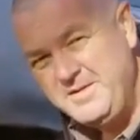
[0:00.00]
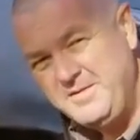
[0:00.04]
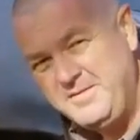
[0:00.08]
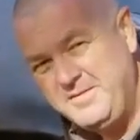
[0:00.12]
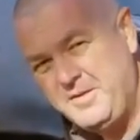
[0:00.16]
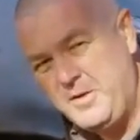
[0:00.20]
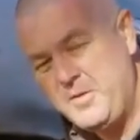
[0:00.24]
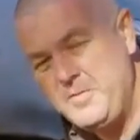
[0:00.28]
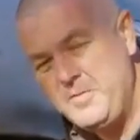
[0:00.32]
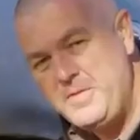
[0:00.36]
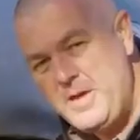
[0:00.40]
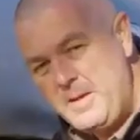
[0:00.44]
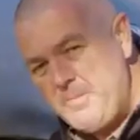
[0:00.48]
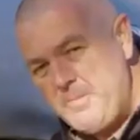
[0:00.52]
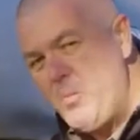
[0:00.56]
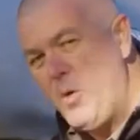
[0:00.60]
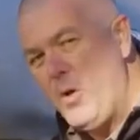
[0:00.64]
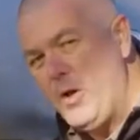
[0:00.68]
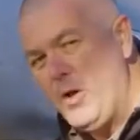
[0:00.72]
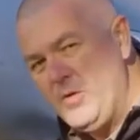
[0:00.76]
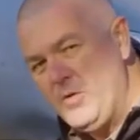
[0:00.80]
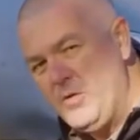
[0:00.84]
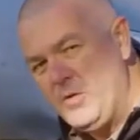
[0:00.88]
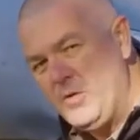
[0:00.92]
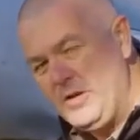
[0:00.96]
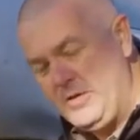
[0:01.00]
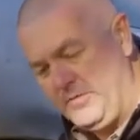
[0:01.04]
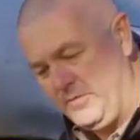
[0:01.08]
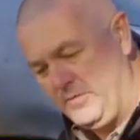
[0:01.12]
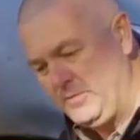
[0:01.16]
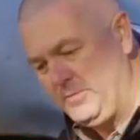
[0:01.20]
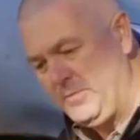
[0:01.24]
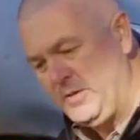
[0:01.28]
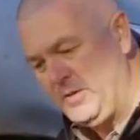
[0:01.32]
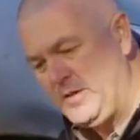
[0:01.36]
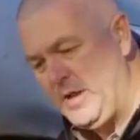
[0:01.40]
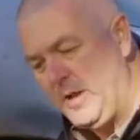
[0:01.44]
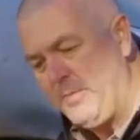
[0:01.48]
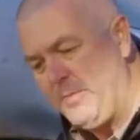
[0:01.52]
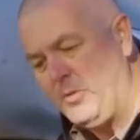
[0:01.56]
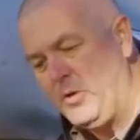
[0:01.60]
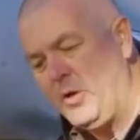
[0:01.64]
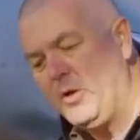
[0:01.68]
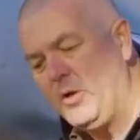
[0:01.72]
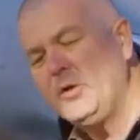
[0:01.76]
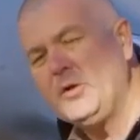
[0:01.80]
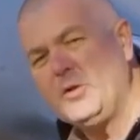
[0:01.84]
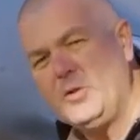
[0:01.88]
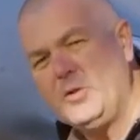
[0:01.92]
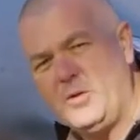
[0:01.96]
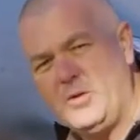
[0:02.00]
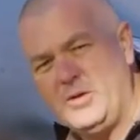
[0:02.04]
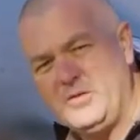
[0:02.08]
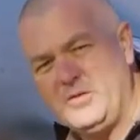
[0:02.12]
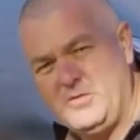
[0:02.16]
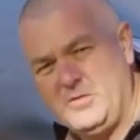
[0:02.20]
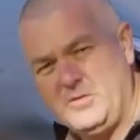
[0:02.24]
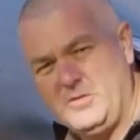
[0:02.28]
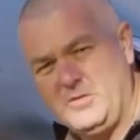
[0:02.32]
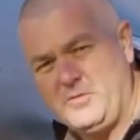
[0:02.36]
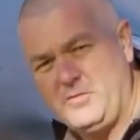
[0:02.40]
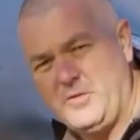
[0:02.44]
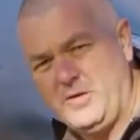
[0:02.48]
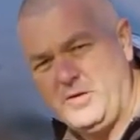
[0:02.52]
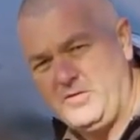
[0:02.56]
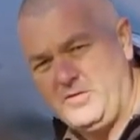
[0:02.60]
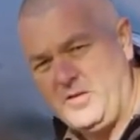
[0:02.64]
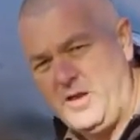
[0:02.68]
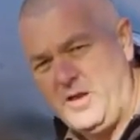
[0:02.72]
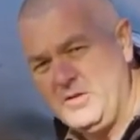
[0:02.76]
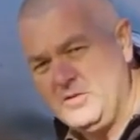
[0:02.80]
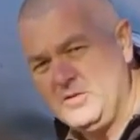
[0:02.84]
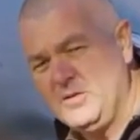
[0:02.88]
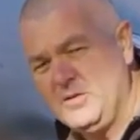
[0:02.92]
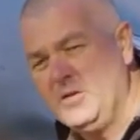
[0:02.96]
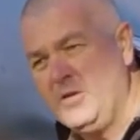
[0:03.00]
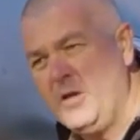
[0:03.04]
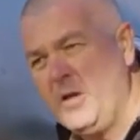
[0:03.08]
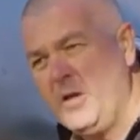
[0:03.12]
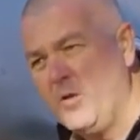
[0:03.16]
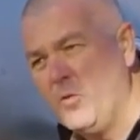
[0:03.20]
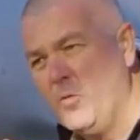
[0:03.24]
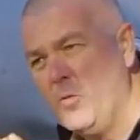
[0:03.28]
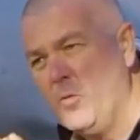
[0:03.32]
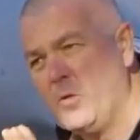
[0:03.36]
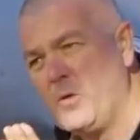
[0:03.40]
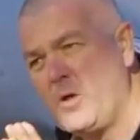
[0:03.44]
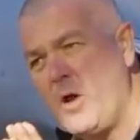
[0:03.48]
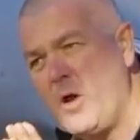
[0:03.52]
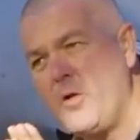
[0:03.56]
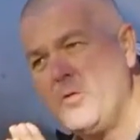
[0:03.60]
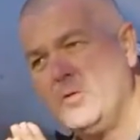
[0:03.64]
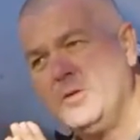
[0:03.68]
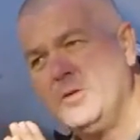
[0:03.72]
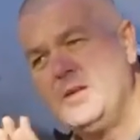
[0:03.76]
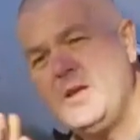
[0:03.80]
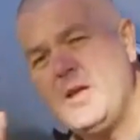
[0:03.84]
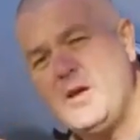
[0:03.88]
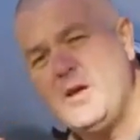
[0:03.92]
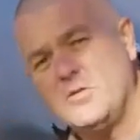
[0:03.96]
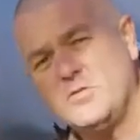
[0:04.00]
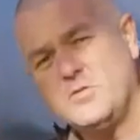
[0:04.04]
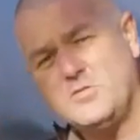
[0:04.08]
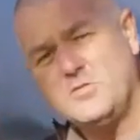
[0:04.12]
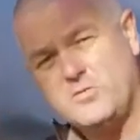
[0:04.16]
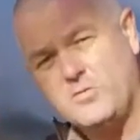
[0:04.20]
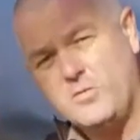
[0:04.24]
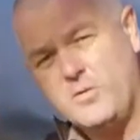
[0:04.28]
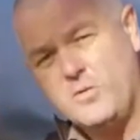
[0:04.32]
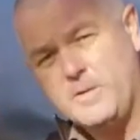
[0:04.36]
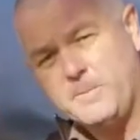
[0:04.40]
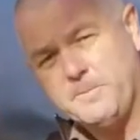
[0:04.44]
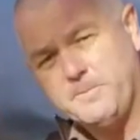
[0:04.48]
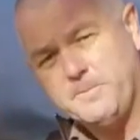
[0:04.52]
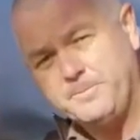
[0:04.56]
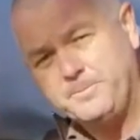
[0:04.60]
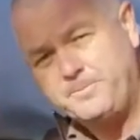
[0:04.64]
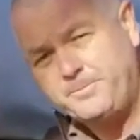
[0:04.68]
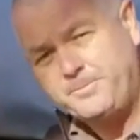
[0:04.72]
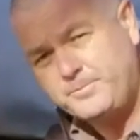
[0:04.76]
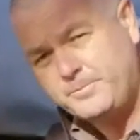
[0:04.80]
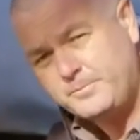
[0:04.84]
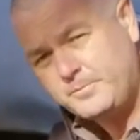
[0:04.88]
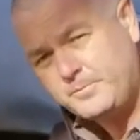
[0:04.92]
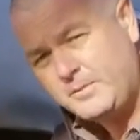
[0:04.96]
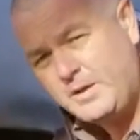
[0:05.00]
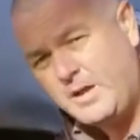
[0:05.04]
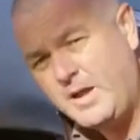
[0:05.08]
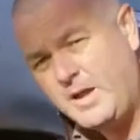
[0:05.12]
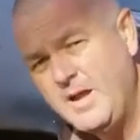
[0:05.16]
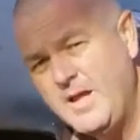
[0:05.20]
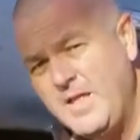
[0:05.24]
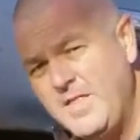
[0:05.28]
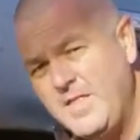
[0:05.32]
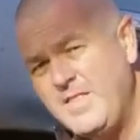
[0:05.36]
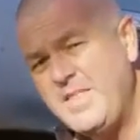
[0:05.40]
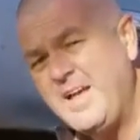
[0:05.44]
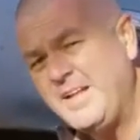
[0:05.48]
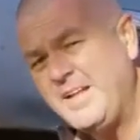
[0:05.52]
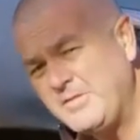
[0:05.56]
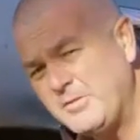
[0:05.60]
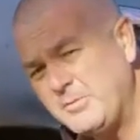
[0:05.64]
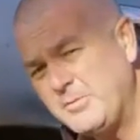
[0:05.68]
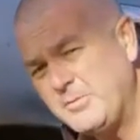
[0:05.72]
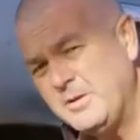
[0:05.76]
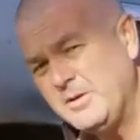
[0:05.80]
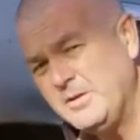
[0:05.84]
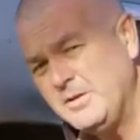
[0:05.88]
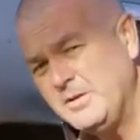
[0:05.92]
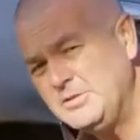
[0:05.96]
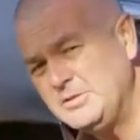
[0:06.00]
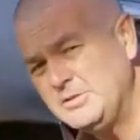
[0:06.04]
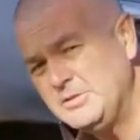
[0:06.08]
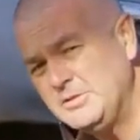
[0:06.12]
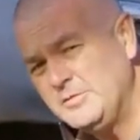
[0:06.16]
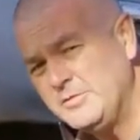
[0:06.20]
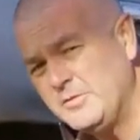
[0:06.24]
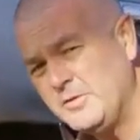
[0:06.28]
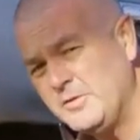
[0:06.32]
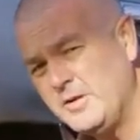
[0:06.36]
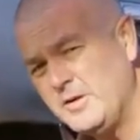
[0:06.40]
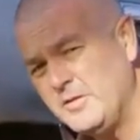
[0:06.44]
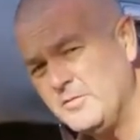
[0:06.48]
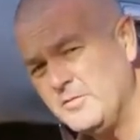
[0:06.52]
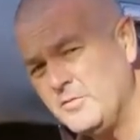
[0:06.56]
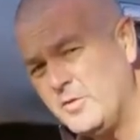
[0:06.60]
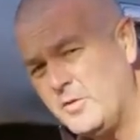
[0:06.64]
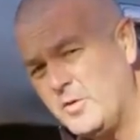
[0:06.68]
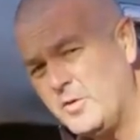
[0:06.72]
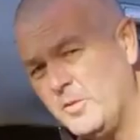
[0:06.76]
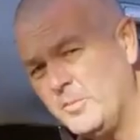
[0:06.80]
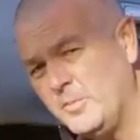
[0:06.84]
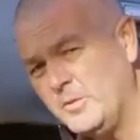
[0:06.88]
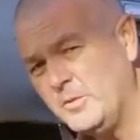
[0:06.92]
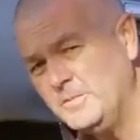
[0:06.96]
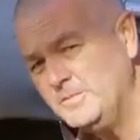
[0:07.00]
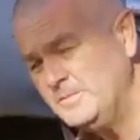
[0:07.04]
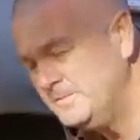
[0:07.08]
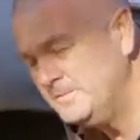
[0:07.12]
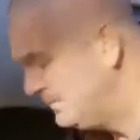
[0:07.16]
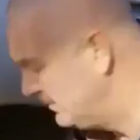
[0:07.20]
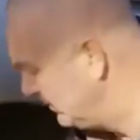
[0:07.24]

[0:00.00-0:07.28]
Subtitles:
So that might not even become localised infestation, it'll go downstream. That's a real issue for our environment.